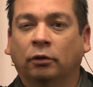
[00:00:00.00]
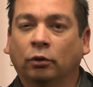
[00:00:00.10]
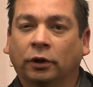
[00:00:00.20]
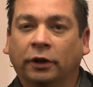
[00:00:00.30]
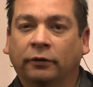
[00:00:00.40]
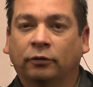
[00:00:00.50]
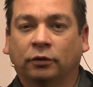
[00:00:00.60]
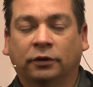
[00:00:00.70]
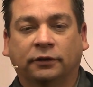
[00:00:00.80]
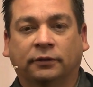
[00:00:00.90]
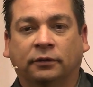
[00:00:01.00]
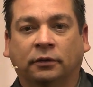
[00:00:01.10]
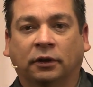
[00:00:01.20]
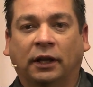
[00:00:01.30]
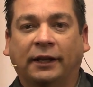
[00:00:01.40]
looking to this
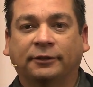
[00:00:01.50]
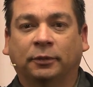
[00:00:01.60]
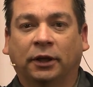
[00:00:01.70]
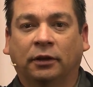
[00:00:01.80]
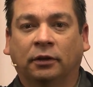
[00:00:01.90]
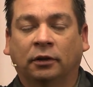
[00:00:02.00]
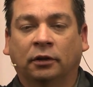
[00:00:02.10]
classmate